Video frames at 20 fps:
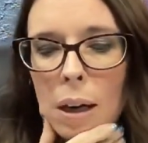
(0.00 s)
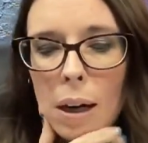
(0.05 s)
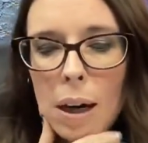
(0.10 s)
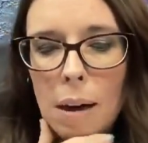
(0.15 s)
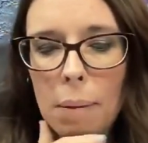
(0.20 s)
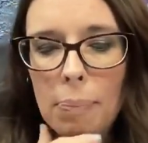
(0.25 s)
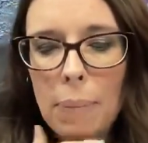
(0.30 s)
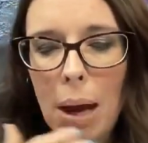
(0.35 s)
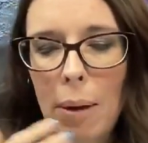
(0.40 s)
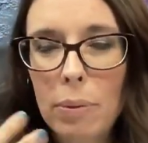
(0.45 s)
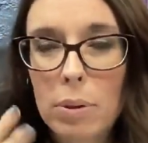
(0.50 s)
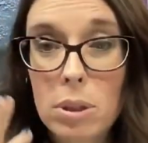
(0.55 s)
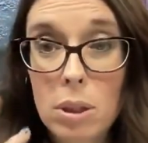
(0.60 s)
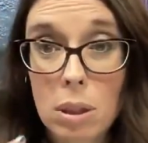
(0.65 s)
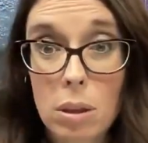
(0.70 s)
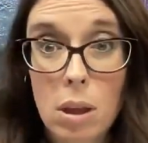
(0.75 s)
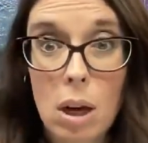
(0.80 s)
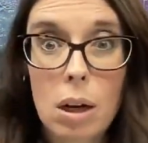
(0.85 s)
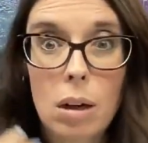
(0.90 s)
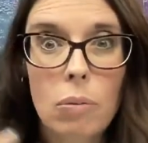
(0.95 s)
that was
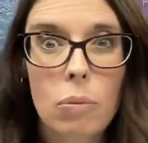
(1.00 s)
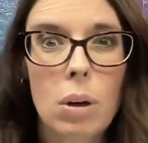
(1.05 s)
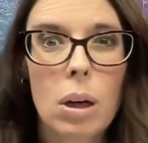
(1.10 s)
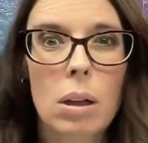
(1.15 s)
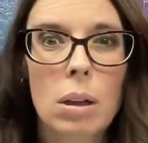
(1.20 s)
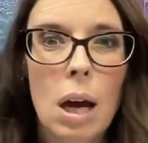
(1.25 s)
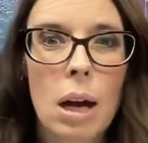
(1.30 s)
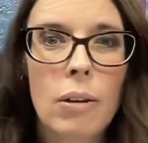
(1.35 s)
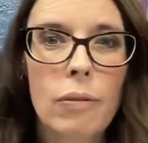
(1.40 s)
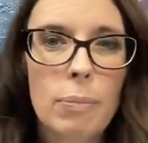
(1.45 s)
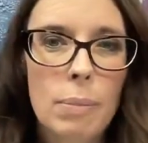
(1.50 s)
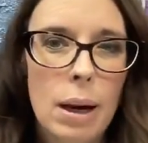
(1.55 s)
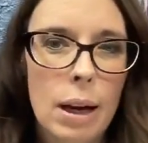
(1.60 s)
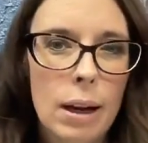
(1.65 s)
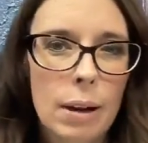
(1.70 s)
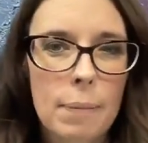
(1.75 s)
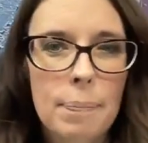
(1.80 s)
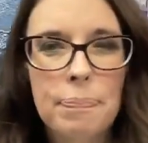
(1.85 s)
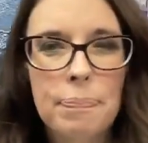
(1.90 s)
where a lot of my